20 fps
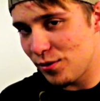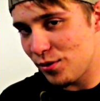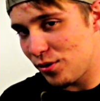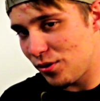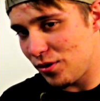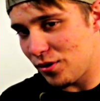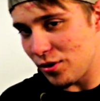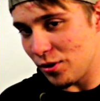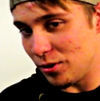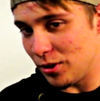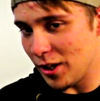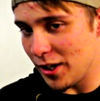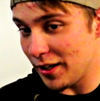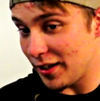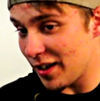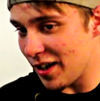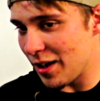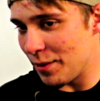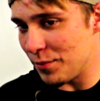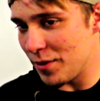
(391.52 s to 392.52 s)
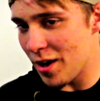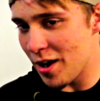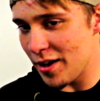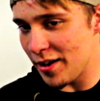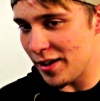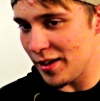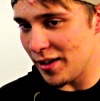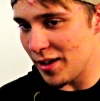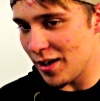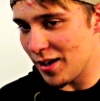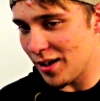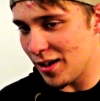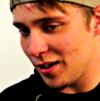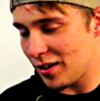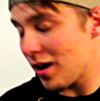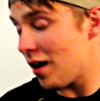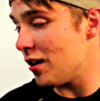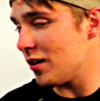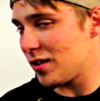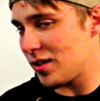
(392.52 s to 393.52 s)
So like, I'm not a
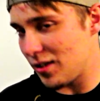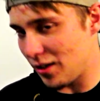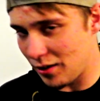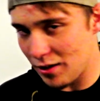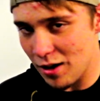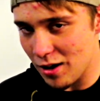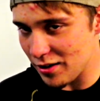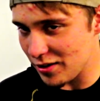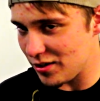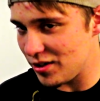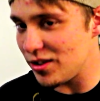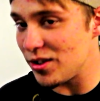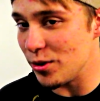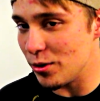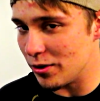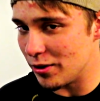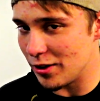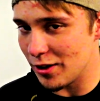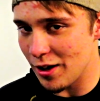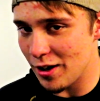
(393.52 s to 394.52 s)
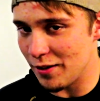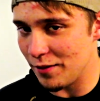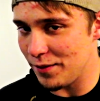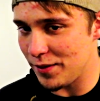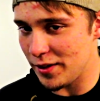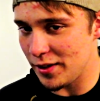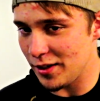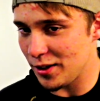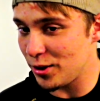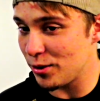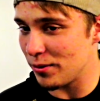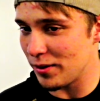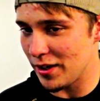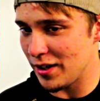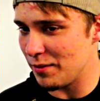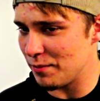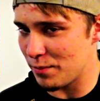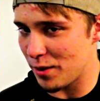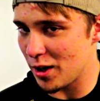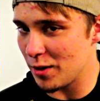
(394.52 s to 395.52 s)
constant connoisseur of the
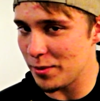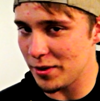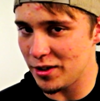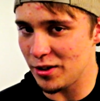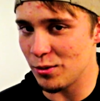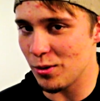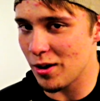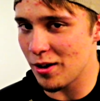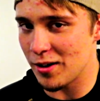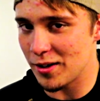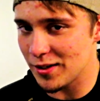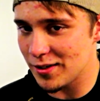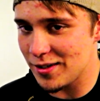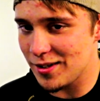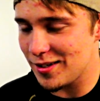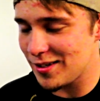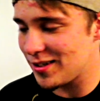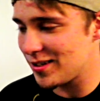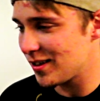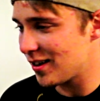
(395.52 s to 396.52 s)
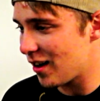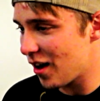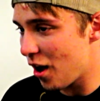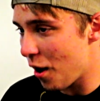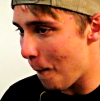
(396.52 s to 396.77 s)
Korean barbecue arts,